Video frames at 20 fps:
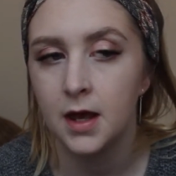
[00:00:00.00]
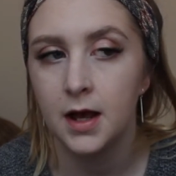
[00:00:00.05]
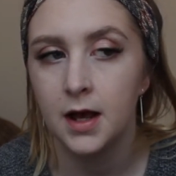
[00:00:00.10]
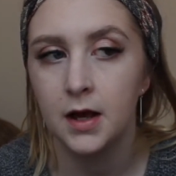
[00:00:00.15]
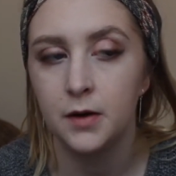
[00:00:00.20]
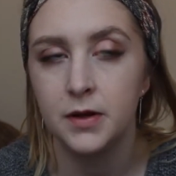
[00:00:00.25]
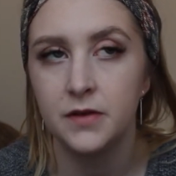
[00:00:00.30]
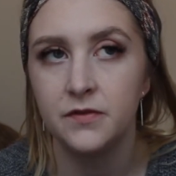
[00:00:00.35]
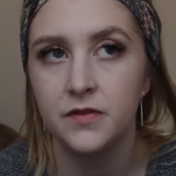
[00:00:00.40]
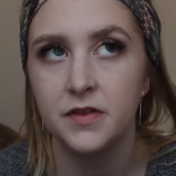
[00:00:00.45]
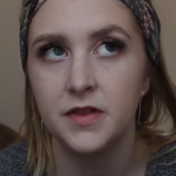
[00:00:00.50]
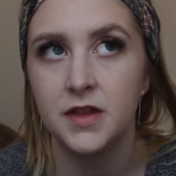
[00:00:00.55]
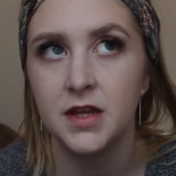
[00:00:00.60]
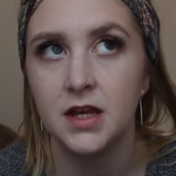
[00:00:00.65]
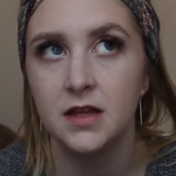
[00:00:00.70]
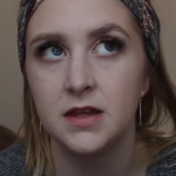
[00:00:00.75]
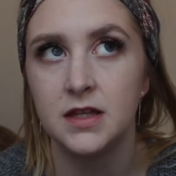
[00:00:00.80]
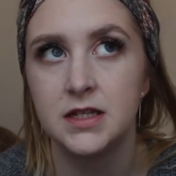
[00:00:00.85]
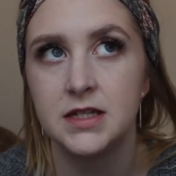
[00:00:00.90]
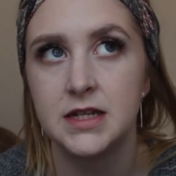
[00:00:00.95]
However, the
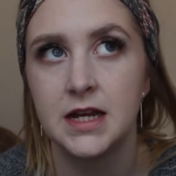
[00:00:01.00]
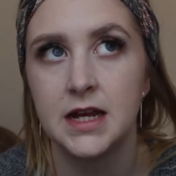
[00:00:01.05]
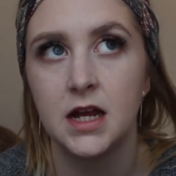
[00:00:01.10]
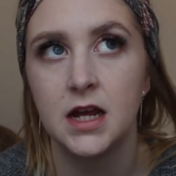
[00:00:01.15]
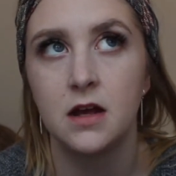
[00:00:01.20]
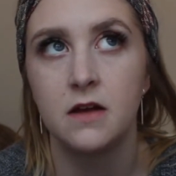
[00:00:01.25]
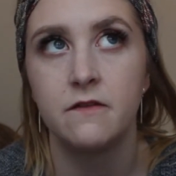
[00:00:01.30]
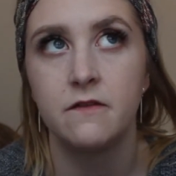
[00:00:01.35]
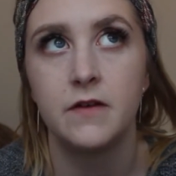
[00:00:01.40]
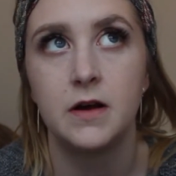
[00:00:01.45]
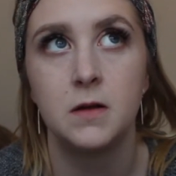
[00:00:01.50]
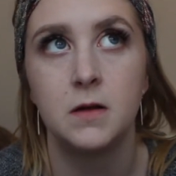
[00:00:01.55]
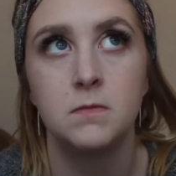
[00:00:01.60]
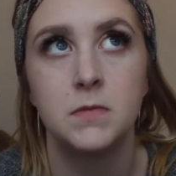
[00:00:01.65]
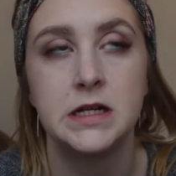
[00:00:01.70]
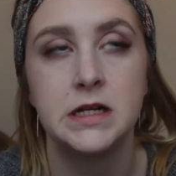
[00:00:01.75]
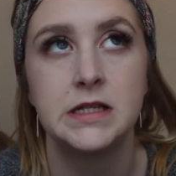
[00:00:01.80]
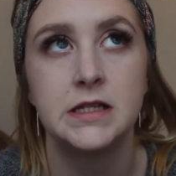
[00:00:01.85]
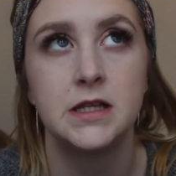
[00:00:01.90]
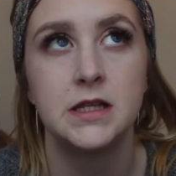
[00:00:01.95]
other day I found
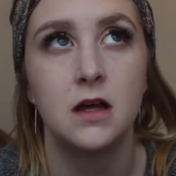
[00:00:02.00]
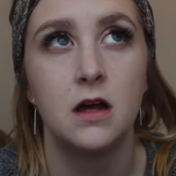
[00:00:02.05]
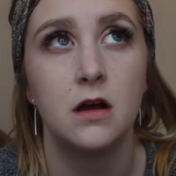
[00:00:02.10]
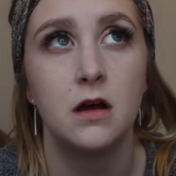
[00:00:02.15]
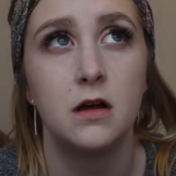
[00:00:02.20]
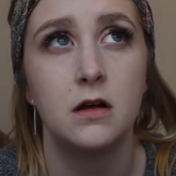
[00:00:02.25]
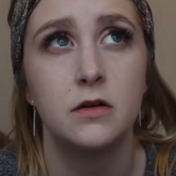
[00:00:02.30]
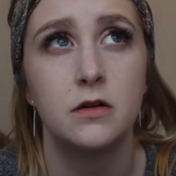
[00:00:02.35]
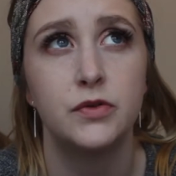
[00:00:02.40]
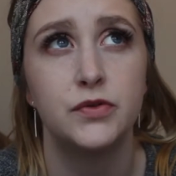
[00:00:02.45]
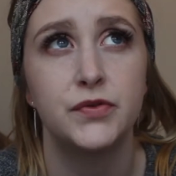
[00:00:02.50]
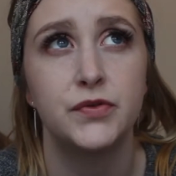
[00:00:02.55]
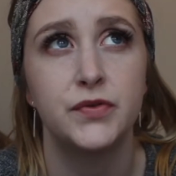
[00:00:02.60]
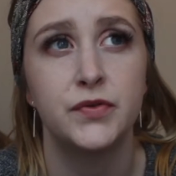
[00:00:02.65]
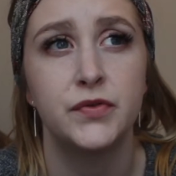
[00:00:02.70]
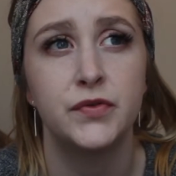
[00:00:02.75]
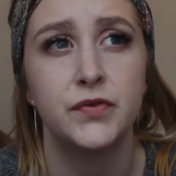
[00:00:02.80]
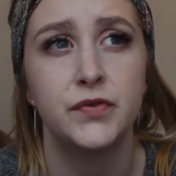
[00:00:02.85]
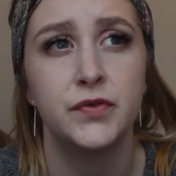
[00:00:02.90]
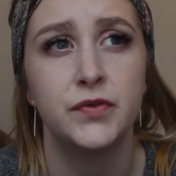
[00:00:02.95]

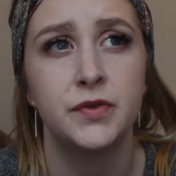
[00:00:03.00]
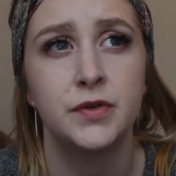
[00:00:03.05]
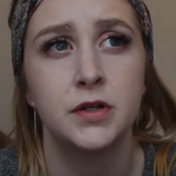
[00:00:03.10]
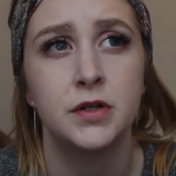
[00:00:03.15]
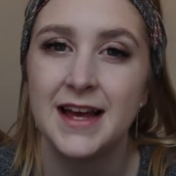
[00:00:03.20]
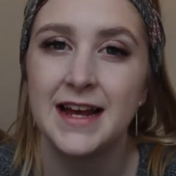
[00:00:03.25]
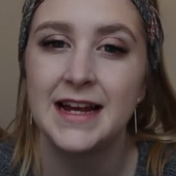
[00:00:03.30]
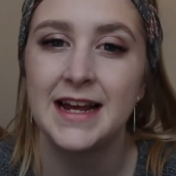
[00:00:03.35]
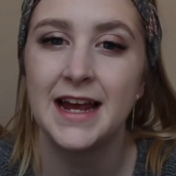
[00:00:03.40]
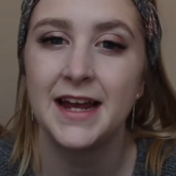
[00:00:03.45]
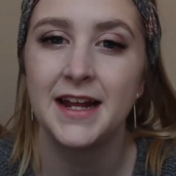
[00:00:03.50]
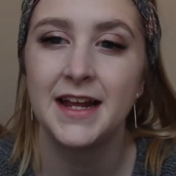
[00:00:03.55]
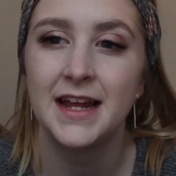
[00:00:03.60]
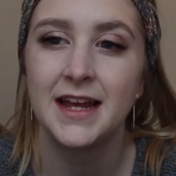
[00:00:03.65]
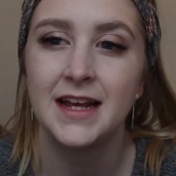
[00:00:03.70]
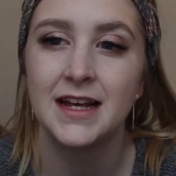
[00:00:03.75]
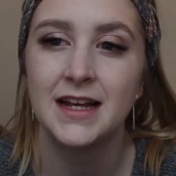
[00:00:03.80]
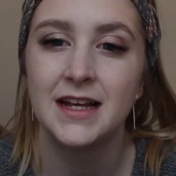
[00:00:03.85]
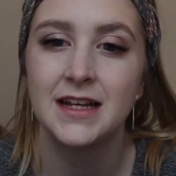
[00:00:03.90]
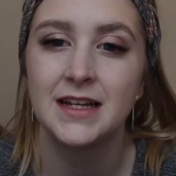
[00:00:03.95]
myself
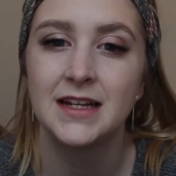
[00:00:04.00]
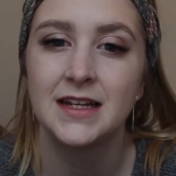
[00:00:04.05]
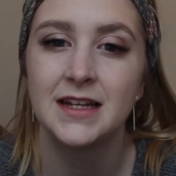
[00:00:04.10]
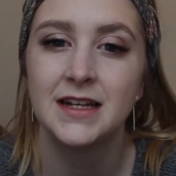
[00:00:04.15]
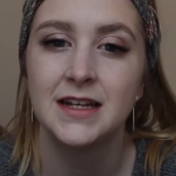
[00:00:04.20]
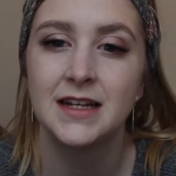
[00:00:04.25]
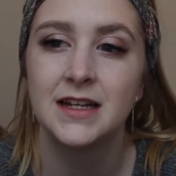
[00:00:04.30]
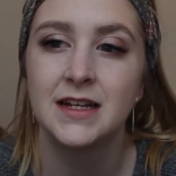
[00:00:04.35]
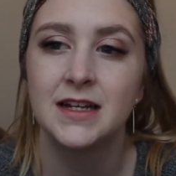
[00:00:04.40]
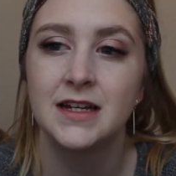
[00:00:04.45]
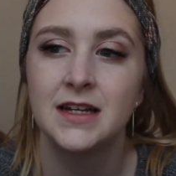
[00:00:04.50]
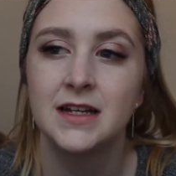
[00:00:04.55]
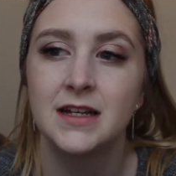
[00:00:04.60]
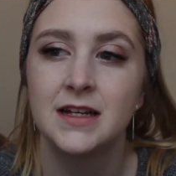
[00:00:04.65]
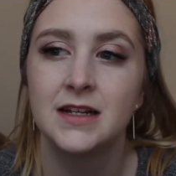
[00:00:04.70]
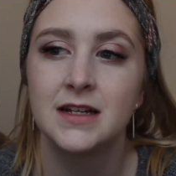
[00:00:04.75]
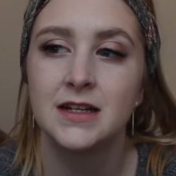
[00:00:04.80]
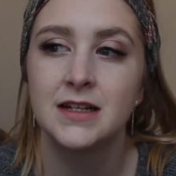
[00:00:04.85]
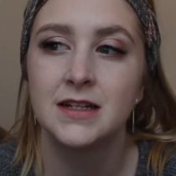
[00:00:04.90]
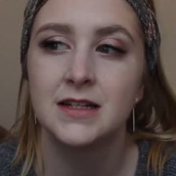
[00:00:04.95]
getting
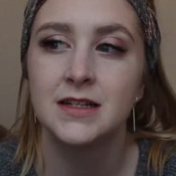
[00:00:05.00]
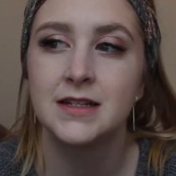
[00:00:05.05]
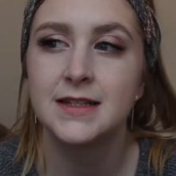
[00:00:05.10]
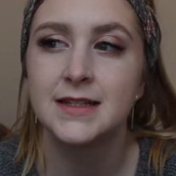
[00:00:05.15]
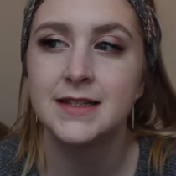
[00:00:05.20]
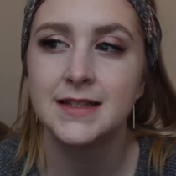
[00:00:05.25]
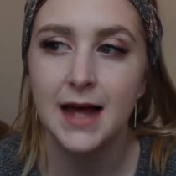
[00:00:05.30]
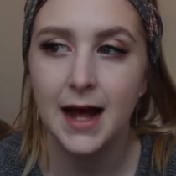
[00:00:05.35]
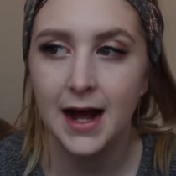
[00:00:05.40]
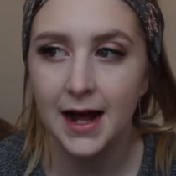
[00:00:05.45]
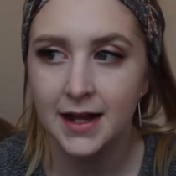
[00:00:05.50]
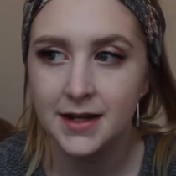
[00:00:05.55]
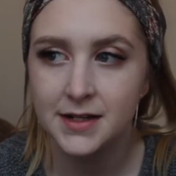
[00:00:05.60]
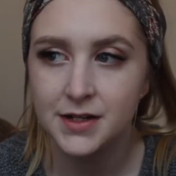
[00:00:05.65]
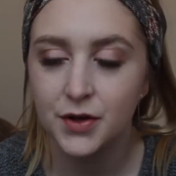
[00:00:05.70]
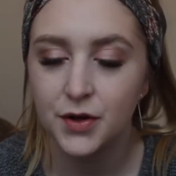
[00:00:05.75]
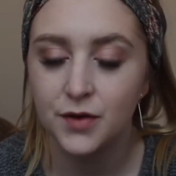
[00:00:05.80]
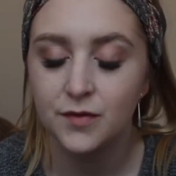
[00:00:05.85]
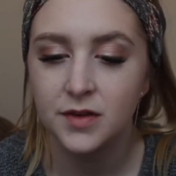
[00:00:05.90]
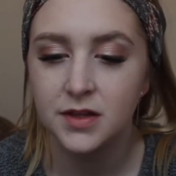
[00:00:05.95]
sad
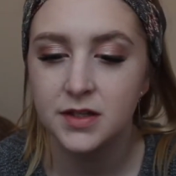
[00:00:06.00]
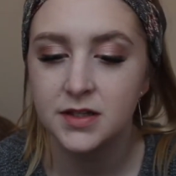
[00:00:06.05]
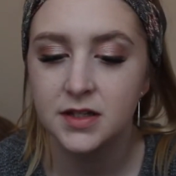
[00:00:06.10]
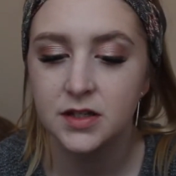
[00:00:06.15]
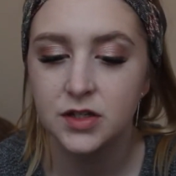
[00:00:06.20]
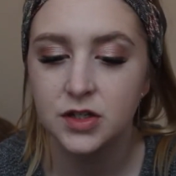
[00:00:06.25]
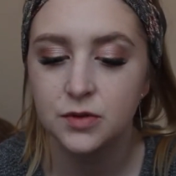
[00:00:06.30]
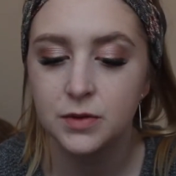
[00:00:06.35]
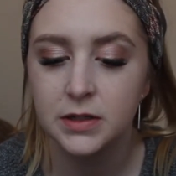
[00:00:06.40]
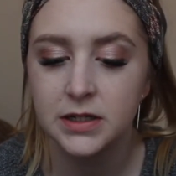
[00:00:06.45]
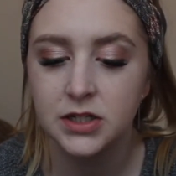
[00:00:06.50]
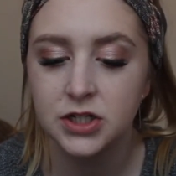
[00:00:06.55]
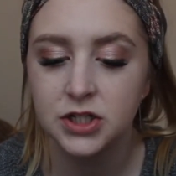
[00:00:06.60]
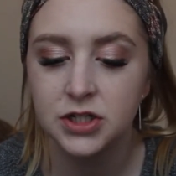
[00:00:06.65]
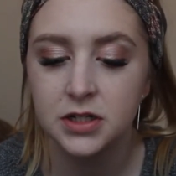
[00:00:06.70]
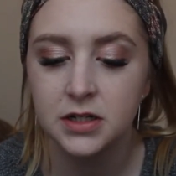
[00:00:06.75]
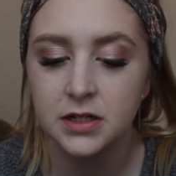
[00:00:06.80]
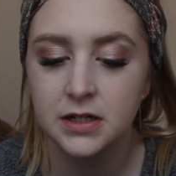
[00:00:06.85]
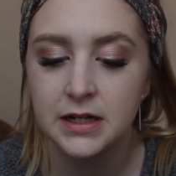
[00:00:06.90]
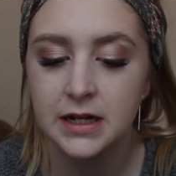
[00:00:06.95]
over the
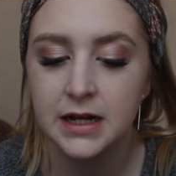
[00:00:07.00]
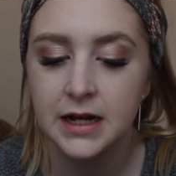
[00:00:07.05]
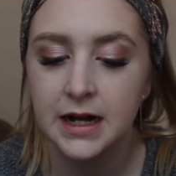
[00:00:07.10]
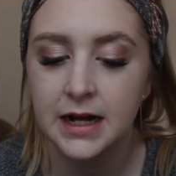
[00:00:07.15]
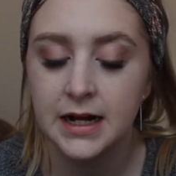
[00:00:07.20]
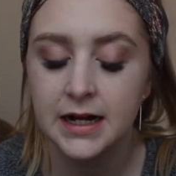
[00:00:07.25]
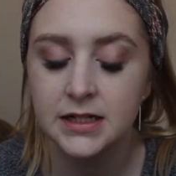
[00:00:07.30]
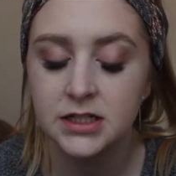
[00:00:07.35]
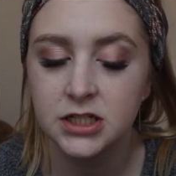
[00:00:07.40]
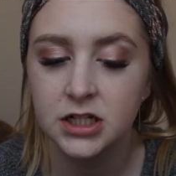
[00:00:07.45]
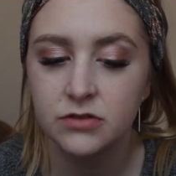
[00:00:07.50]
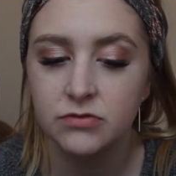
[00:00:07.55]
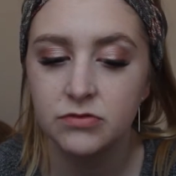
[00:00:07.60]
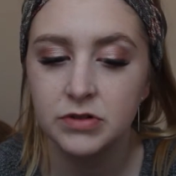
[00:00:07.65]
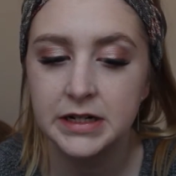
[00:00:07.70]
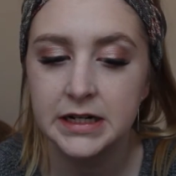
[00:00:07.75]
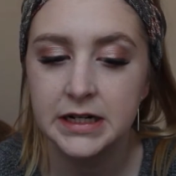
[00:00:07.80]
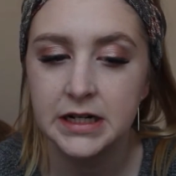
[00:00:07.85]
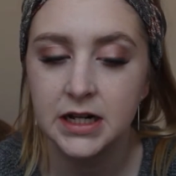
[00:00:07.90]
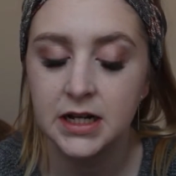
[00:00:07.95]
situation, and I
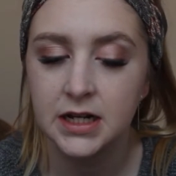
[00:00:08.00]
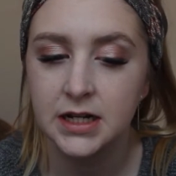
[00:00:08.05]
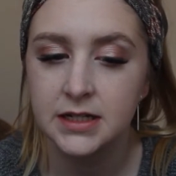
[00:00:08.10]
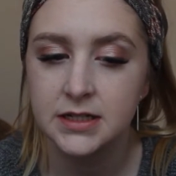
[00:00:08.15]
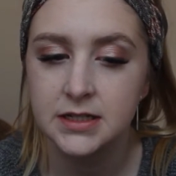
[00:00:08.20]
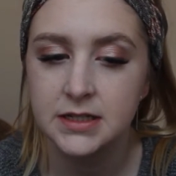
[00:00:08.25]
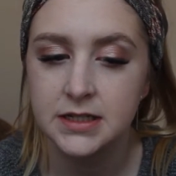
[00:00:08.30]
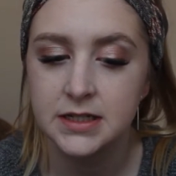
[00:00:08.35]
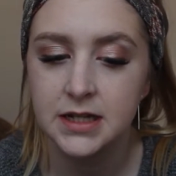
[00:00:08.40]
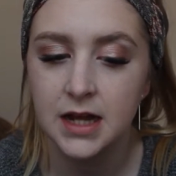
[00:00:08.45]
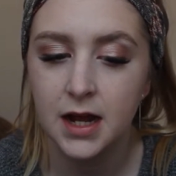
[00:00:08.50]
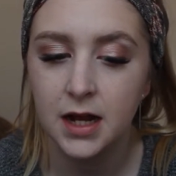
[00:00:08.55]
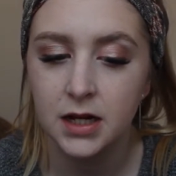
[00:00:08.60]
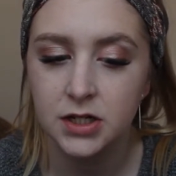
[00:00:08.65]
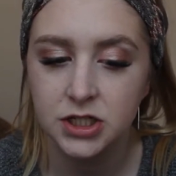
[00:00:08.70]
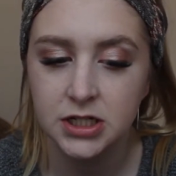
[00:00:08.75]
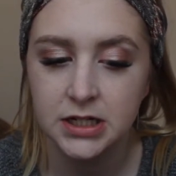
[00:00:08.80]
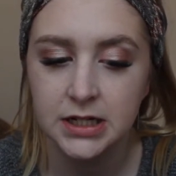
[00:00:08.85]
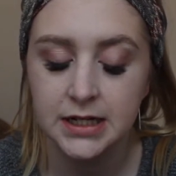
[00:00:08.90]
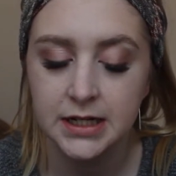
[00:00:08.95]
realised
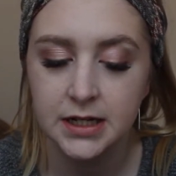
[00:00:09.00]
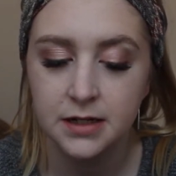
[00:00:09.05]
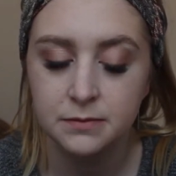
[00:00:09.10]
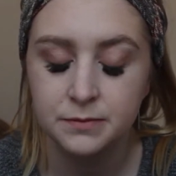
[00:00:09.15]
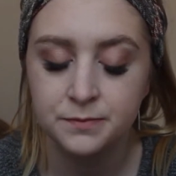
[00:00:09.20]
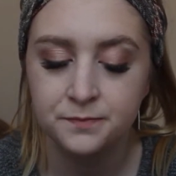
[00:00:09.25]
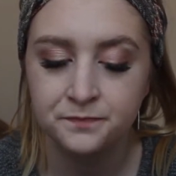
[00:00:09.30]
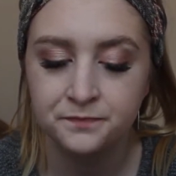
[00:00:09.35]
actually